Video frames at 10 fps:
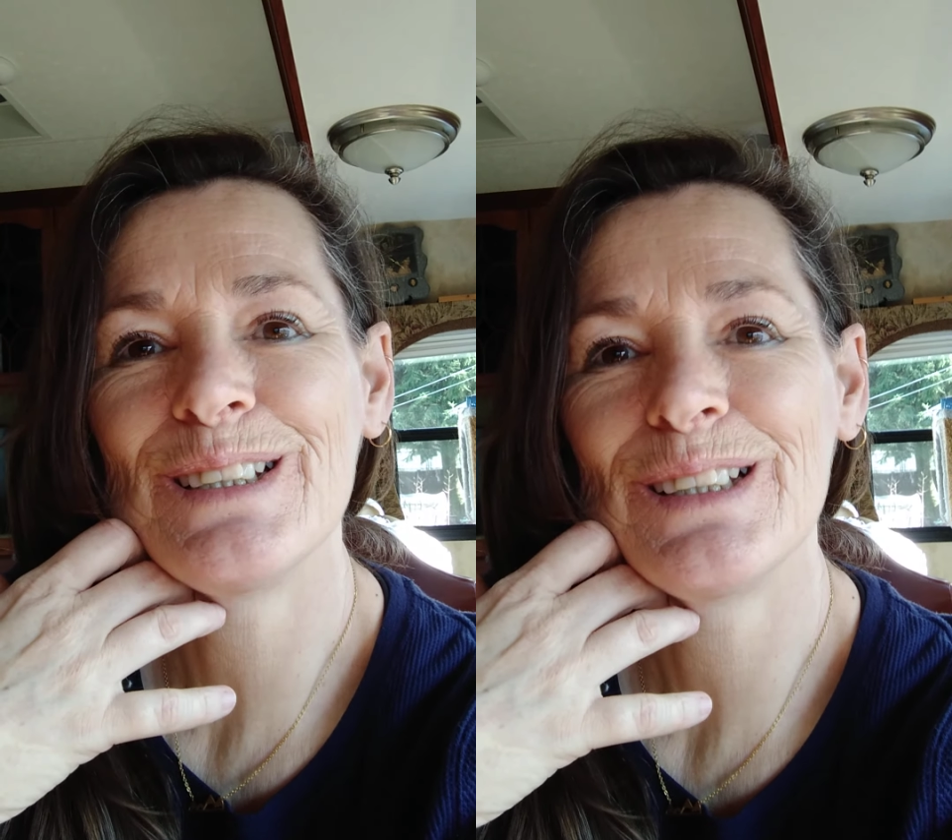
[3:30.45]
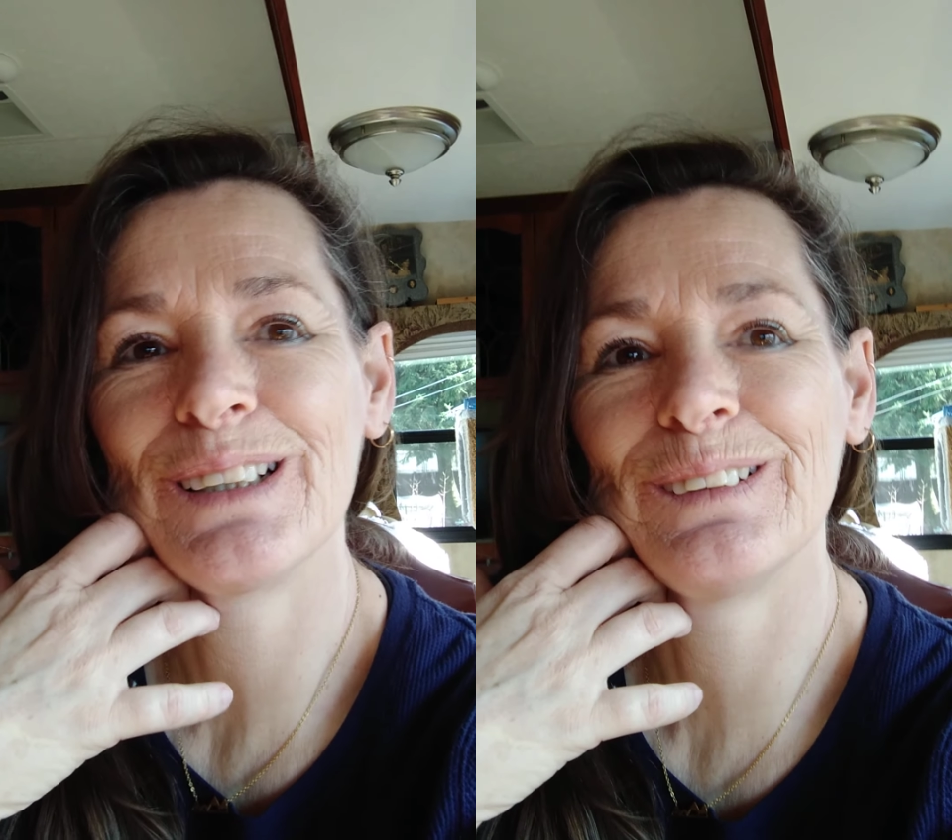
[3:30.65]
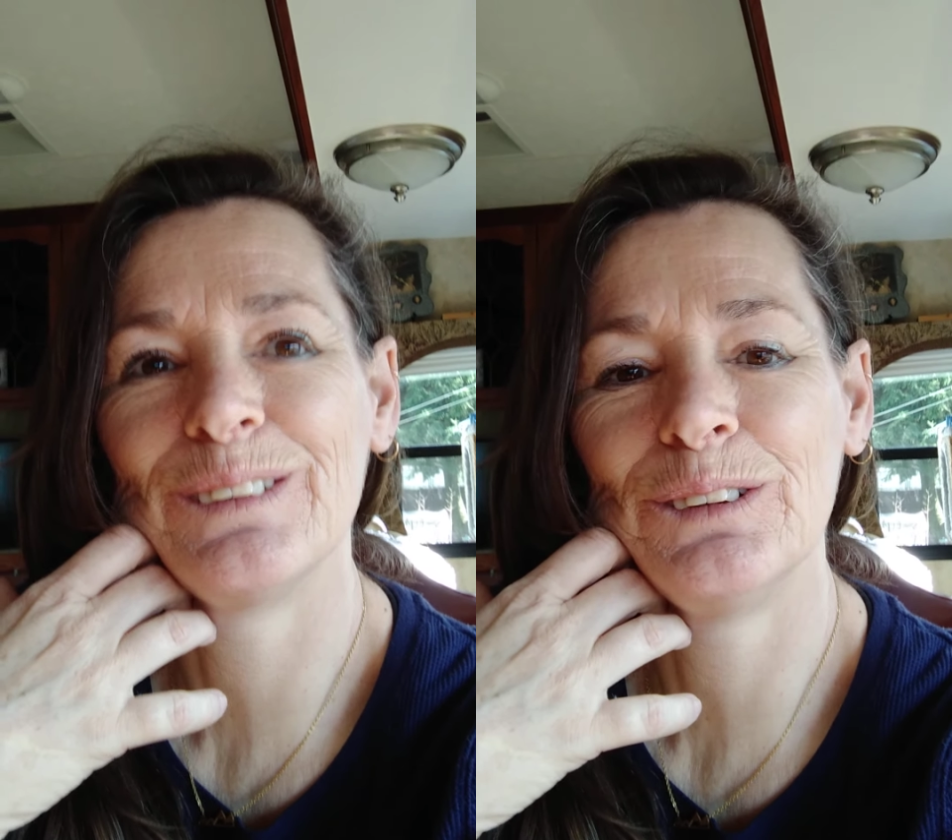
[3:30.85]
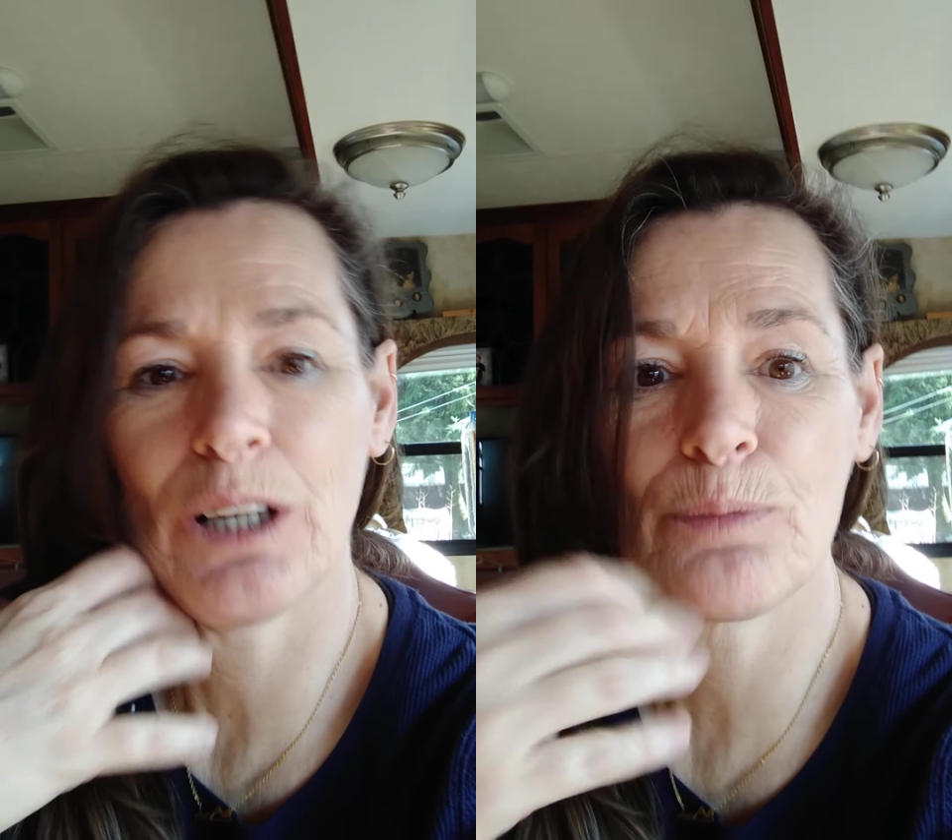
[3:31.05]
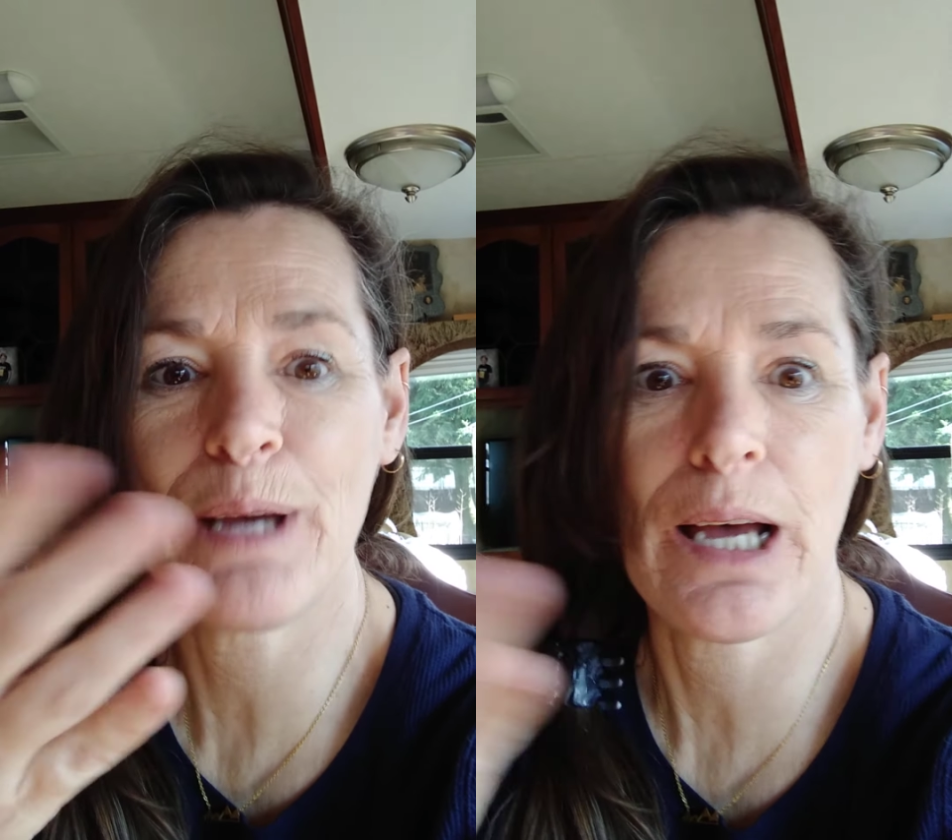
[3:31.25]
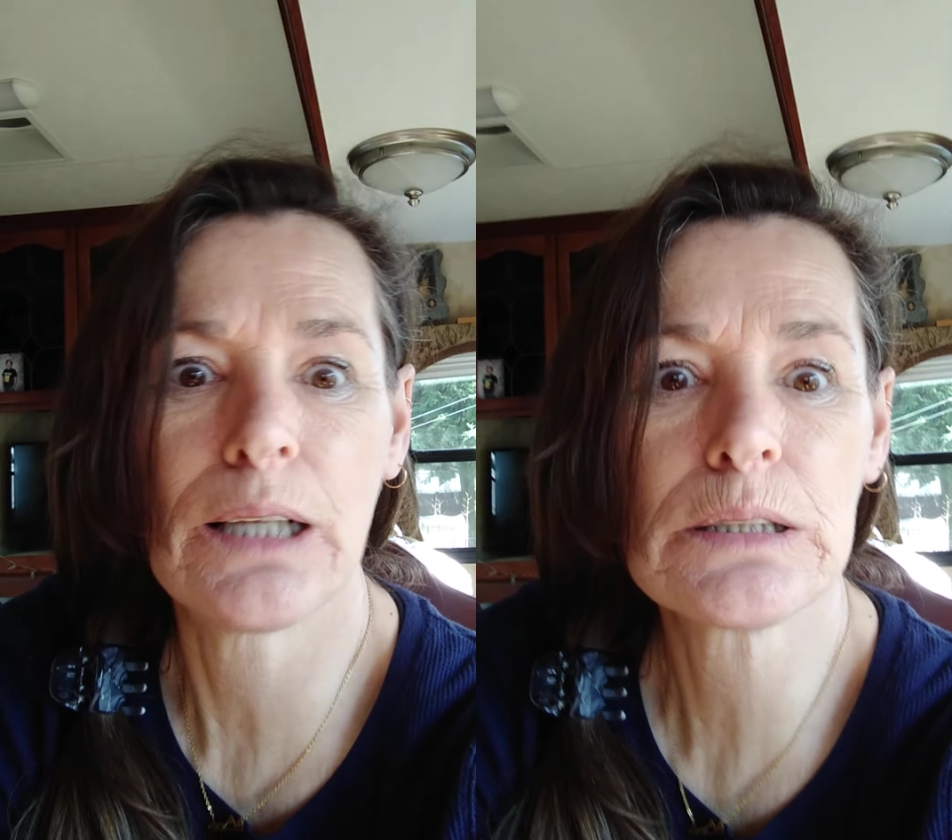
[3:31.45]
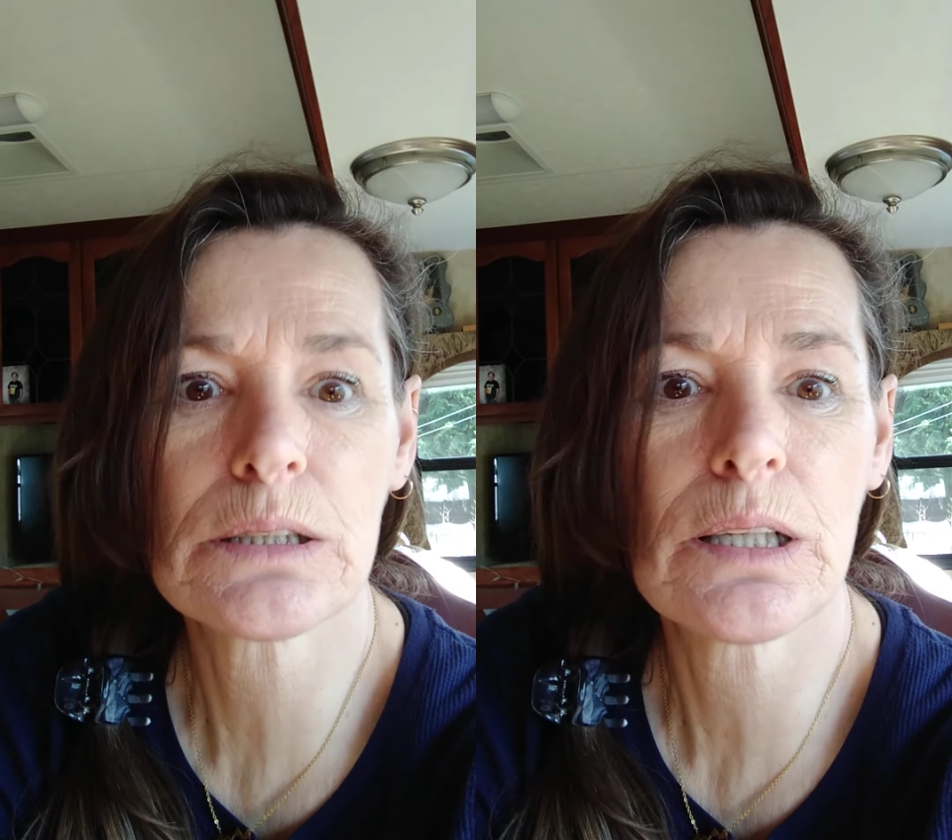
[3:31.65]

our past,